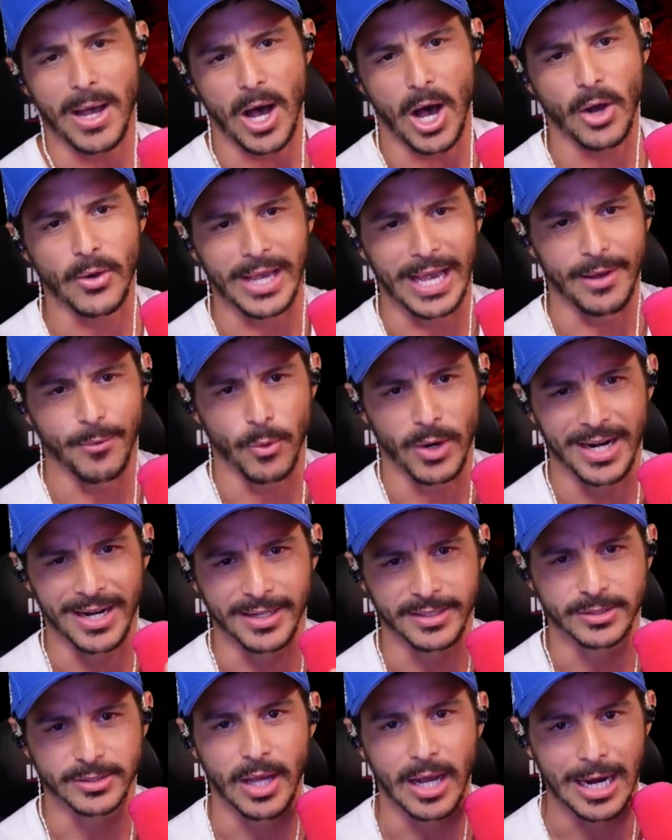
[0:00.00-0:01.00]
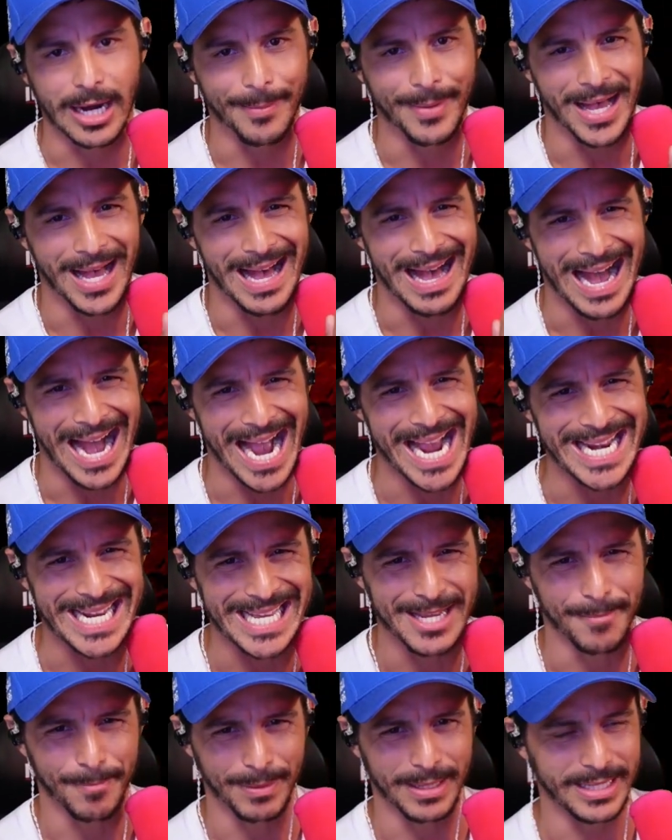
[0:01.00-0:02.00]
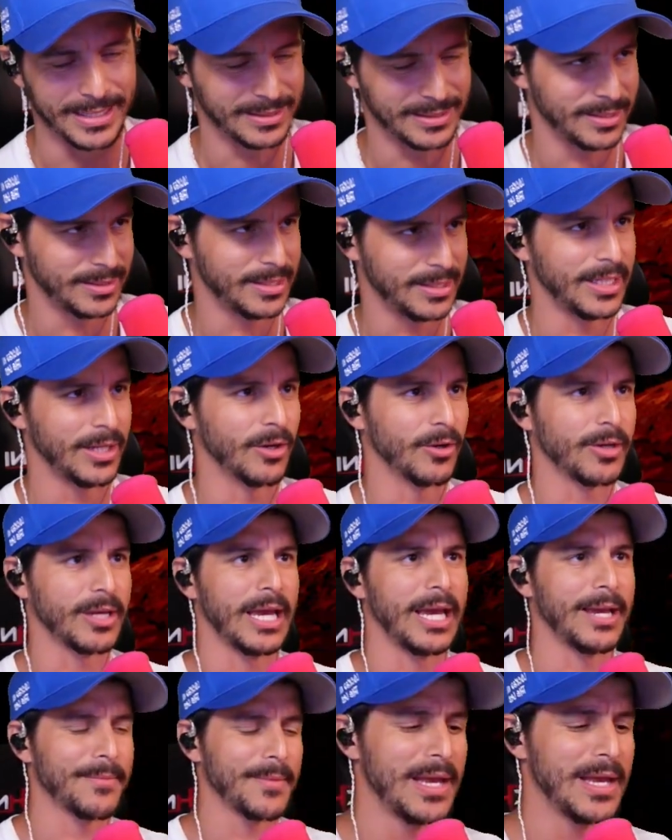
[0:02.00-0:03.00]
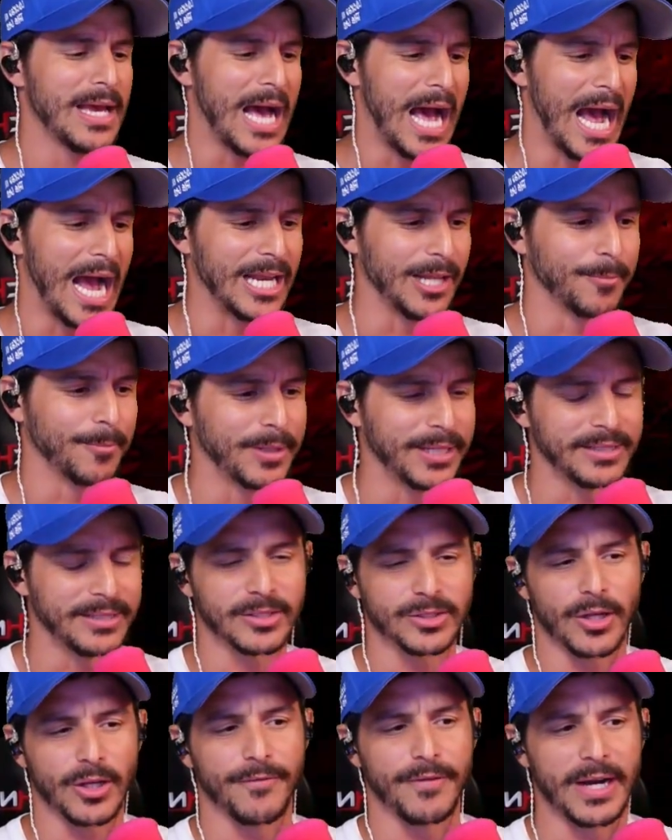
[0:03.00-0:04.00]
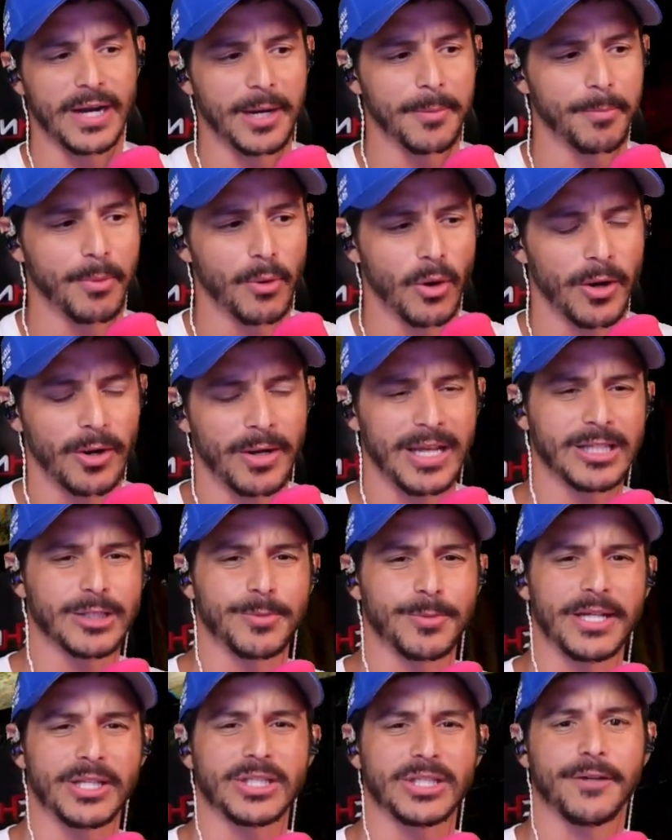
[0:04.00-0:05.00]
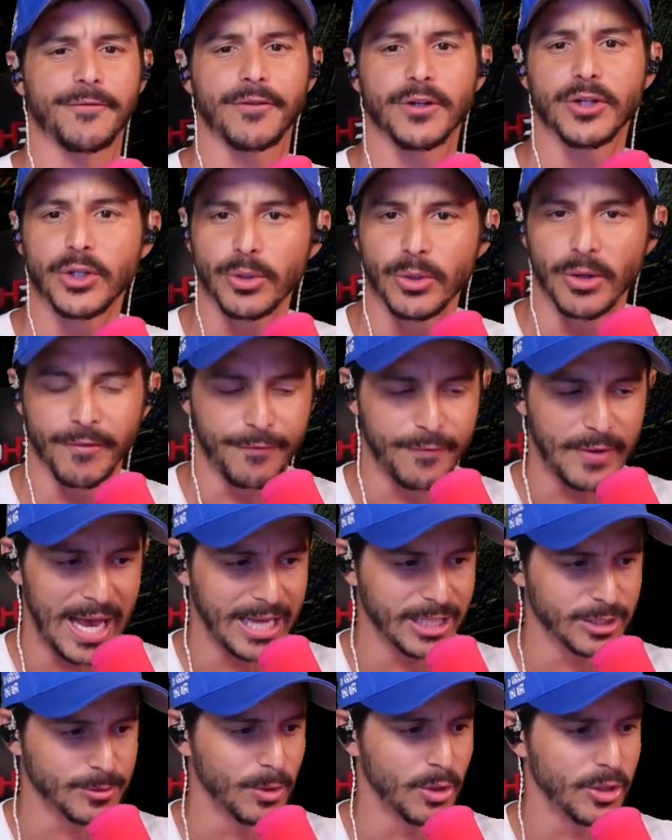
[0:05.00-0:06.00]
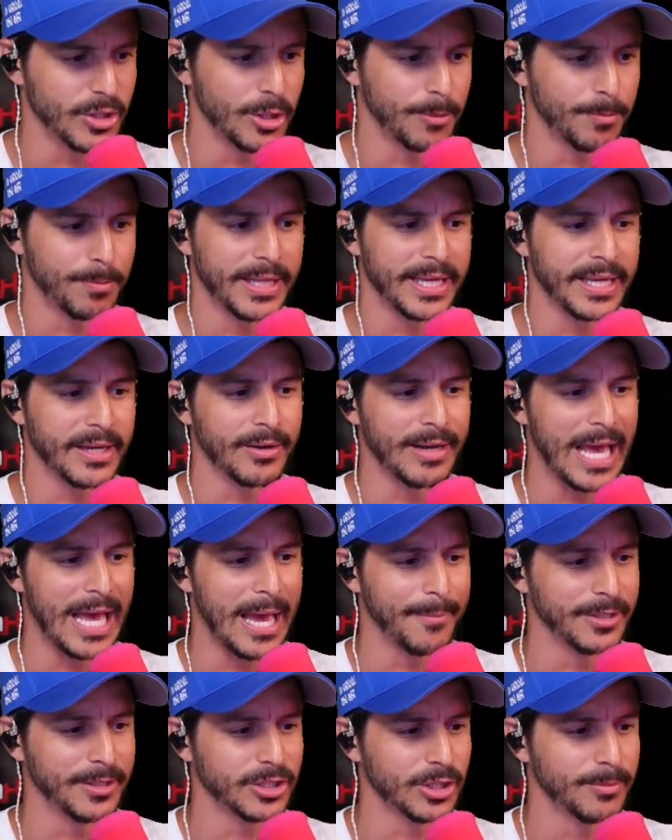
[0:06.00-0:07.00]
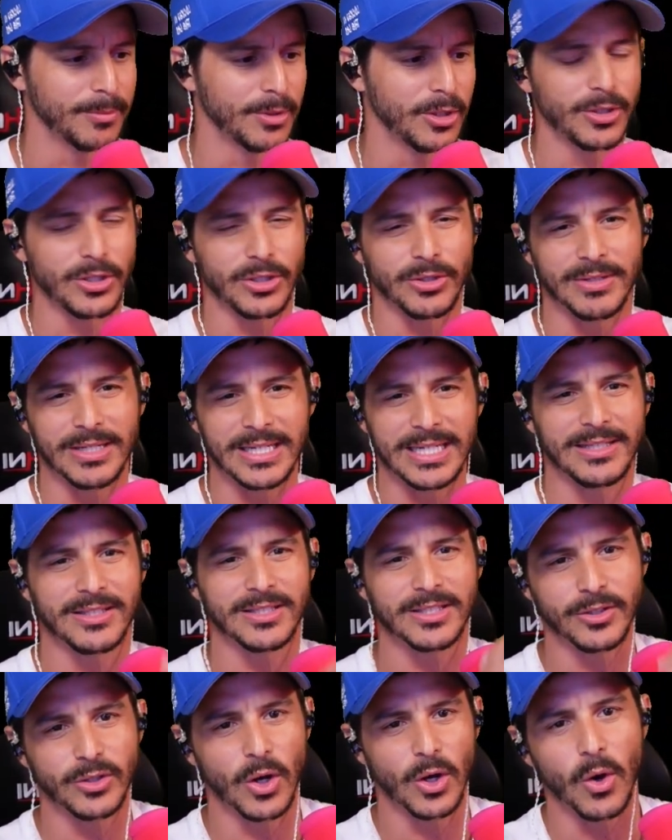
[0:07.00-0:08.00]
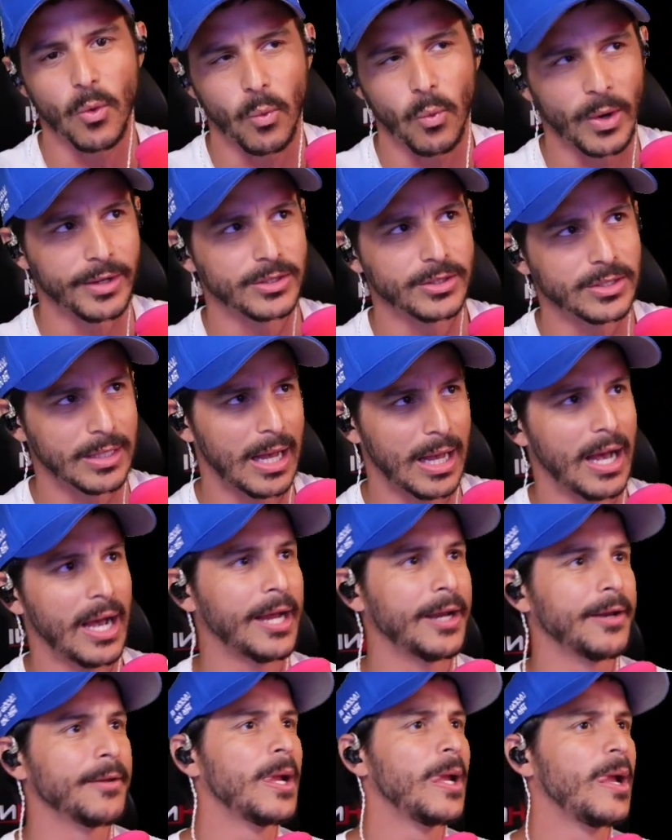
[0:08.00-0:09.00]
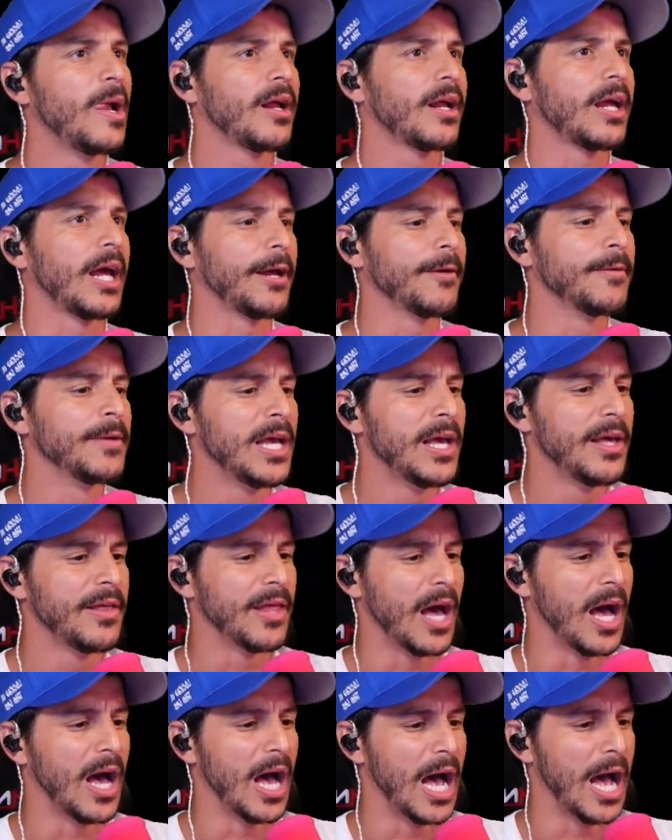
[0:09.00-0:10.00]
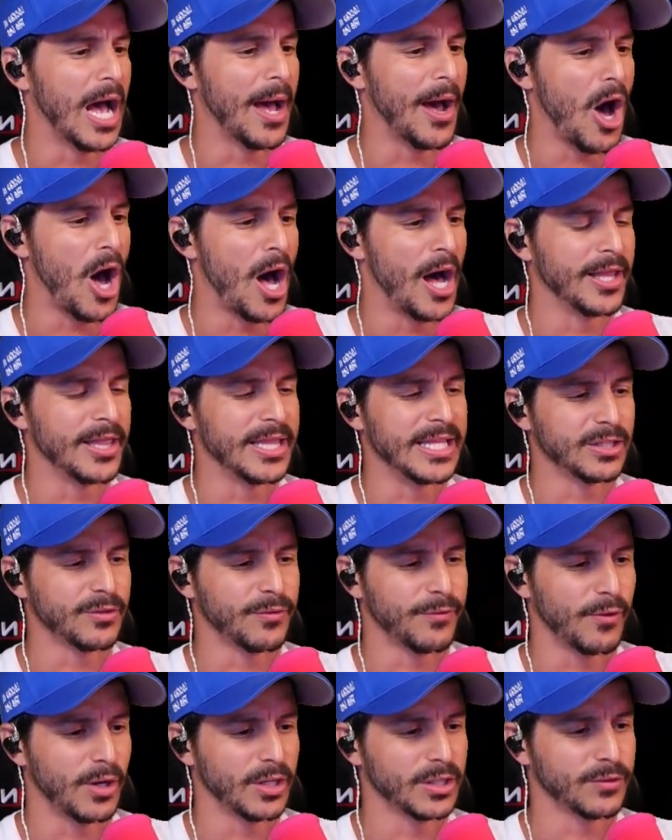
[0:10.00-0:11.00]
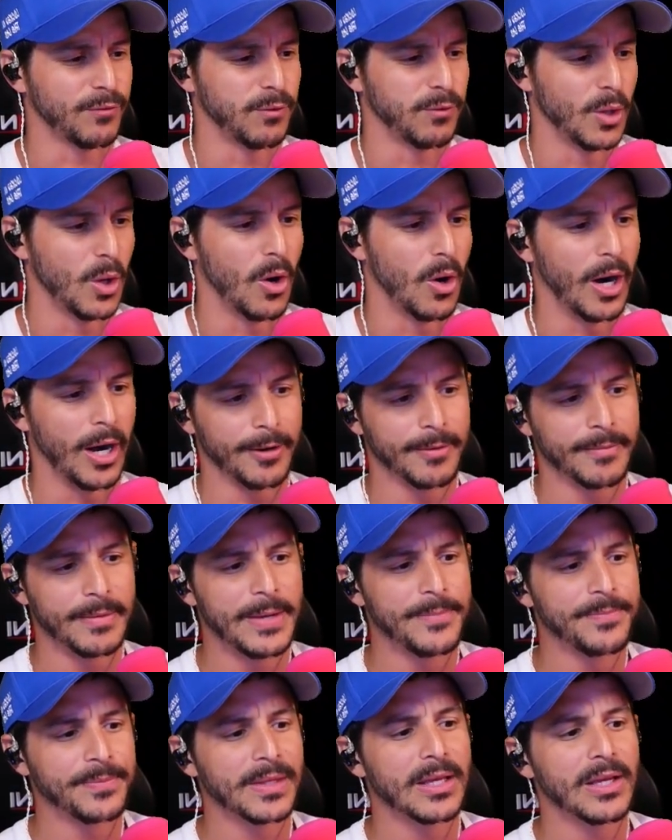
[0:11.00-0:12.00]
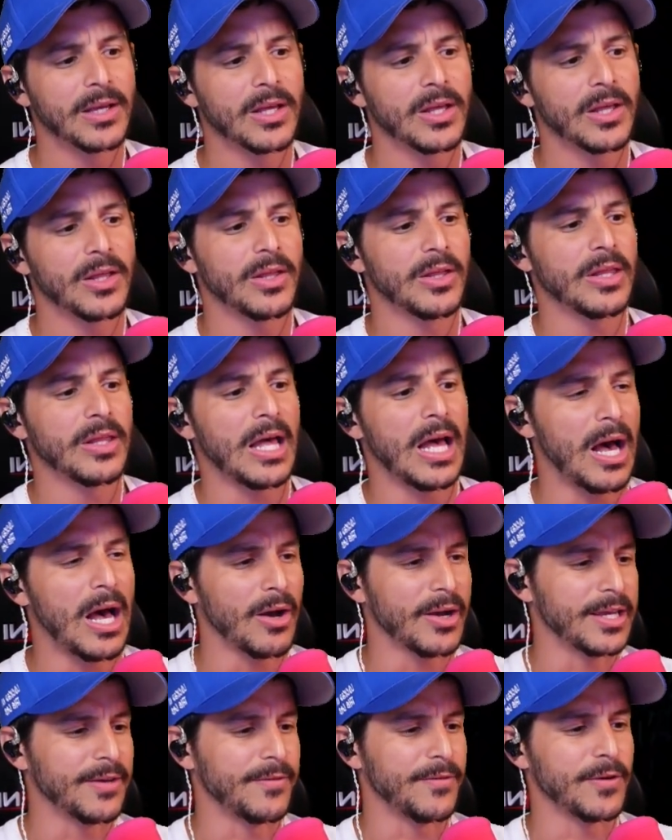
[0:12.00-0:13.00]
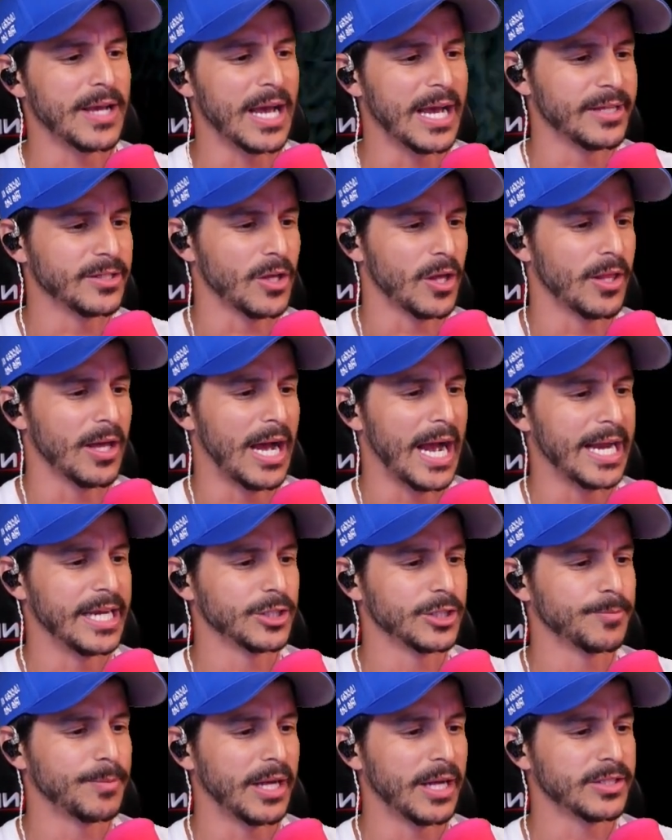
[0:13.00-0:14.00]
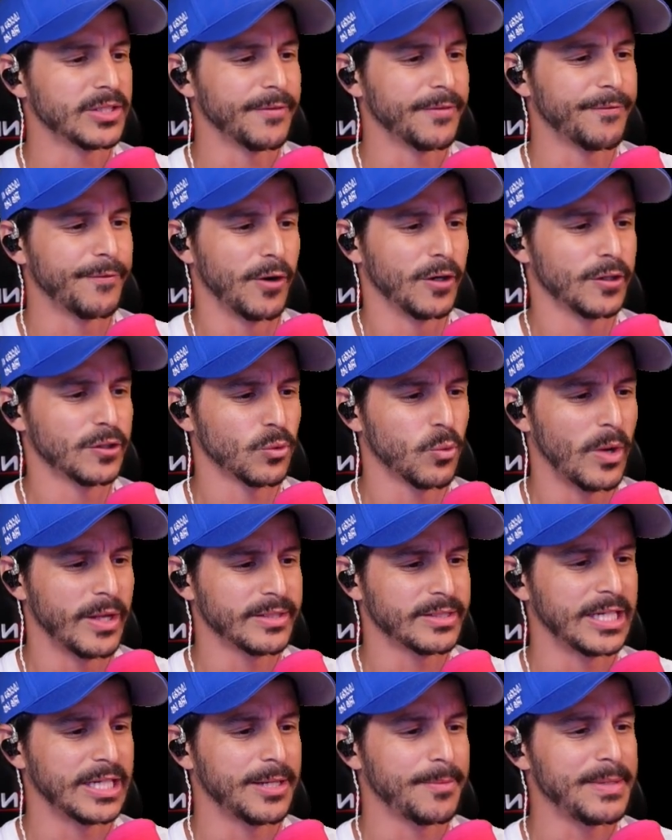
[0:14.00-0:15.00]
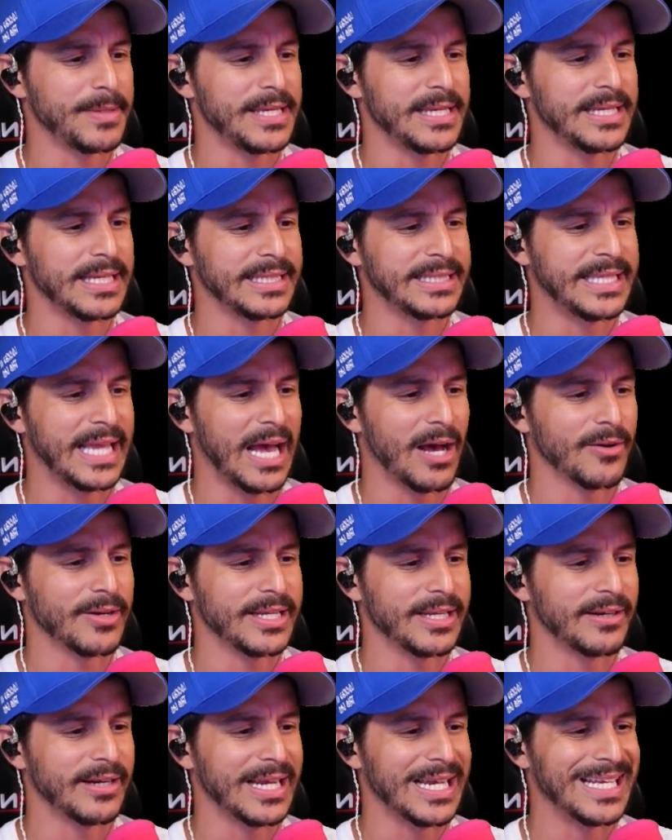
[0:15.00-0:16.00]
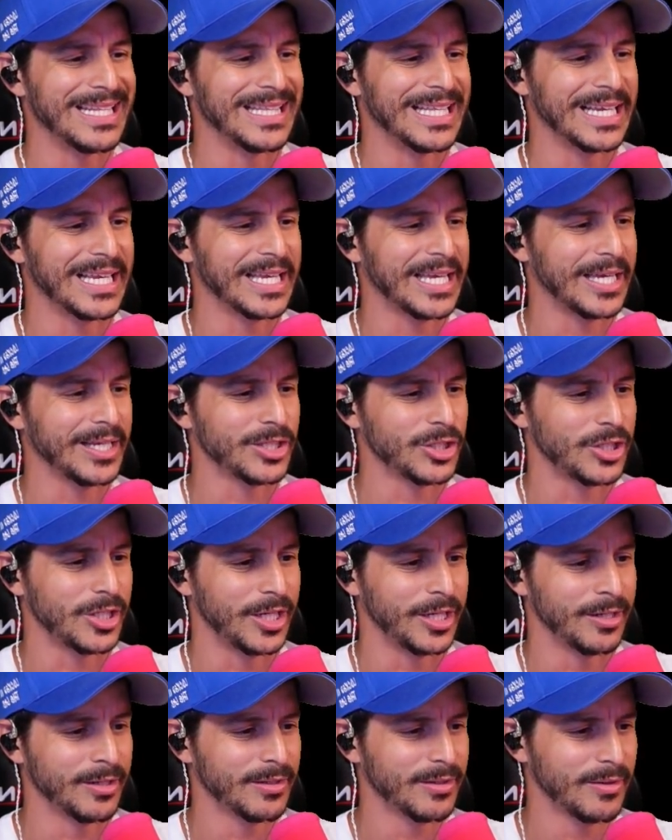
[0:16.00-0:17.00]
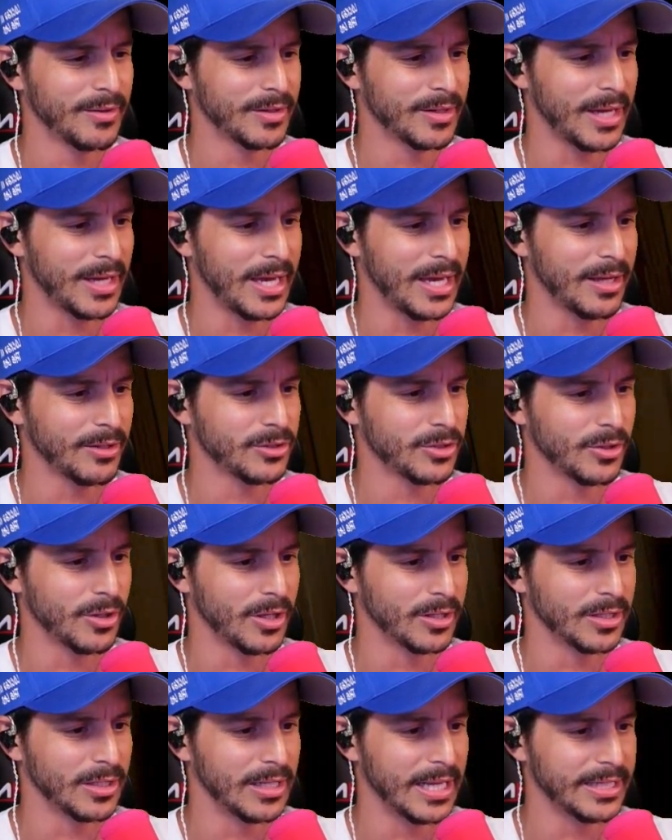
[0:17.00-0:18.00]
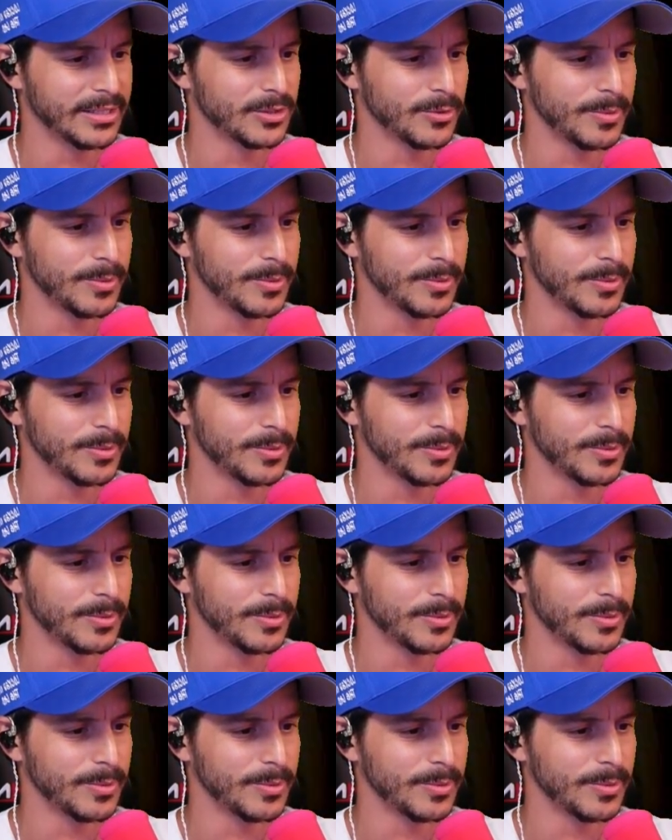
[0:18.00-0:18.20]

Okay, we're gonna talk about hiding places here, okay? Hiding places are very important, especially if you're new to Phasmo and you're playing on amateur mode. You need to know where to hide, okay? On this first floor, I'll give you guys all the hiding spots. The first one's gonna be down here in the kitchen. Okay, I'll turn on the light so